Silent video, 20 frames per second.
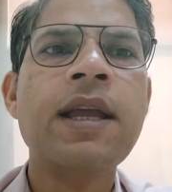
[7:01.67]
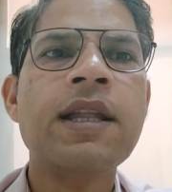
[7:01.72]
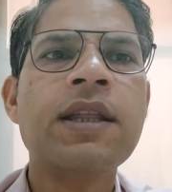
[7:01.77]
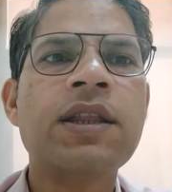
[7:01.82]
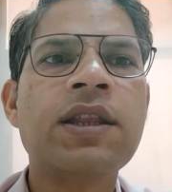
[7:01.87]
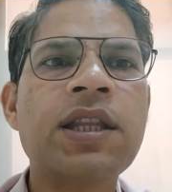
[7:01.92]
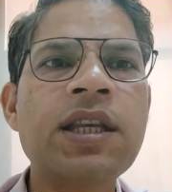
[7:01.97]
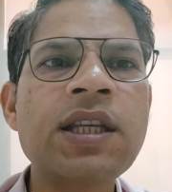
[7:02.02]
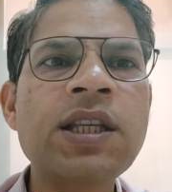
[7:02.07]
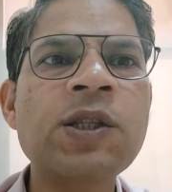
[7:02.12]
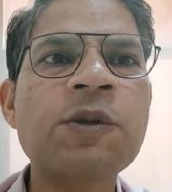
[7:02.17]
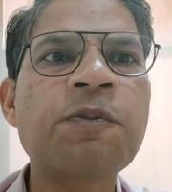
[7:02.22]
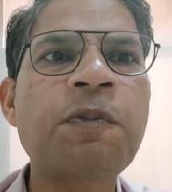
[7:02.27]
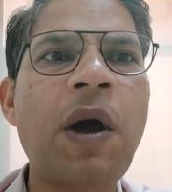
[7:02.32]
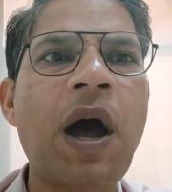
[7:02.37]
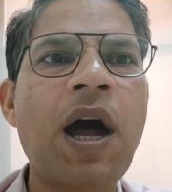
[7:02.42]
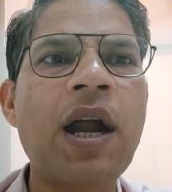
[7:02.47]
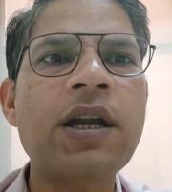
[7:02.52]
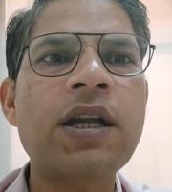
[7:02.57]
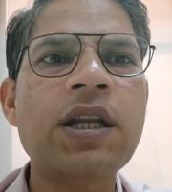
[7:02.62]
This
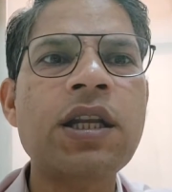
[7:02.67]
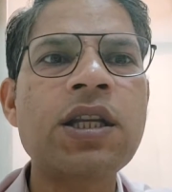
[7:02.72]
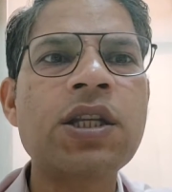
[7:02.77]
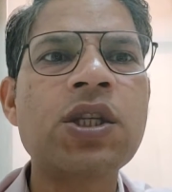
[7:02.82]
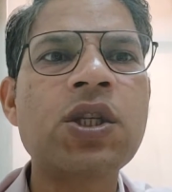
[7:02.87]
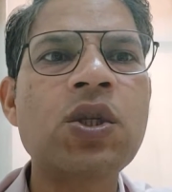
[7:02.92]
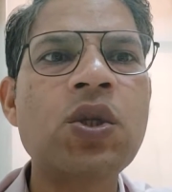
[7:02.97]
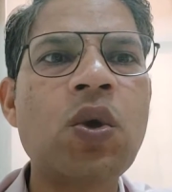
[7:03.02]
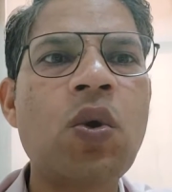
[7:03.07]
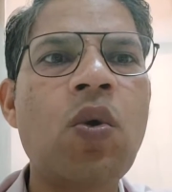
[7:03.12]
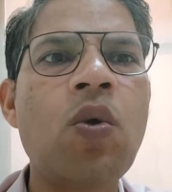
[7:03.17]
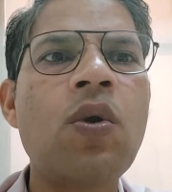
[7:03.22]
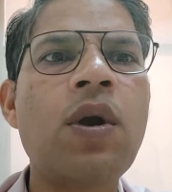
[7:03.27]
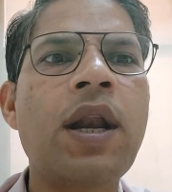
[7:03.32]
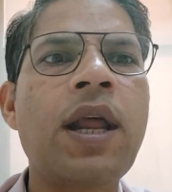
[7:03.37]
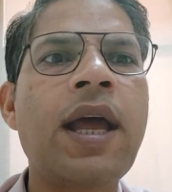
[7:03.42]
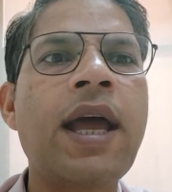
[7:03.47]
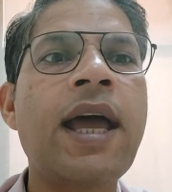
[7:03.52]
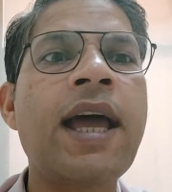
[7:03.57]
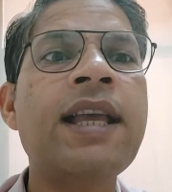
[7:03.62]
part is known
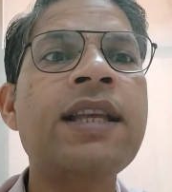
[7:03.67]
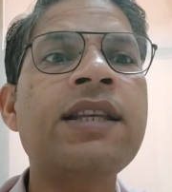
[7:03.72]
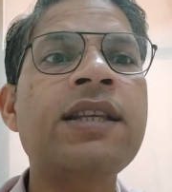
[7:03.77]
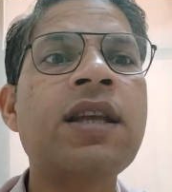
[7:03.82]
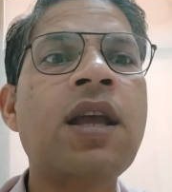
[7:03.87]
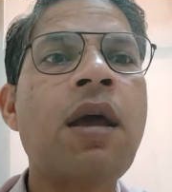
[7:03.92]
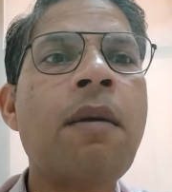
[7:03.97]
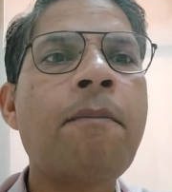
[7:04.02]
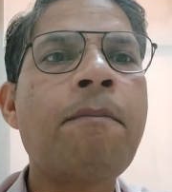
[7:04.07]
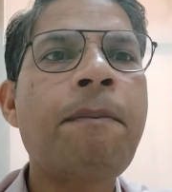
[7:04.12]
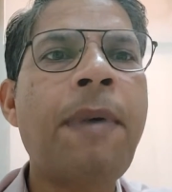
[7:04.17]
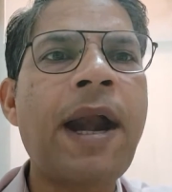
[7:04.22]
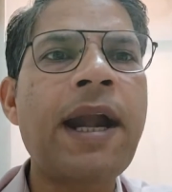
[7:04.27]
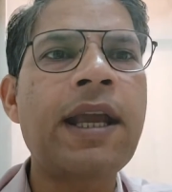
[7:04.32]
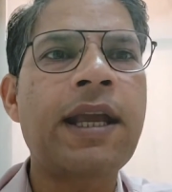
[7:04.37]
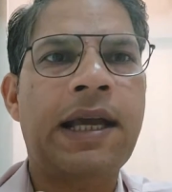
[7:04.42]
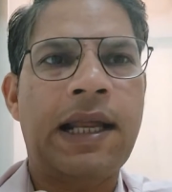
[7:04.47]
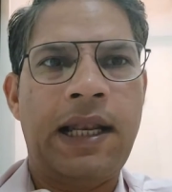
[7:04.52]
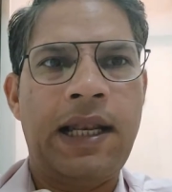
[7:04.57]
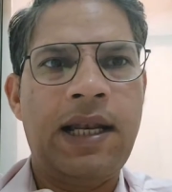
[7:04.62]
as
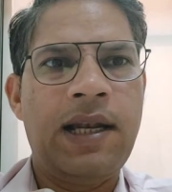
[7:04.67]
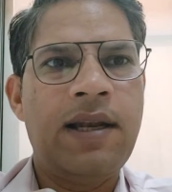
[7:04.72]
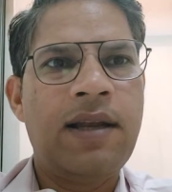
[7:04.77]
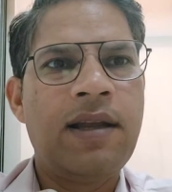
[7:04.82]
pedicle.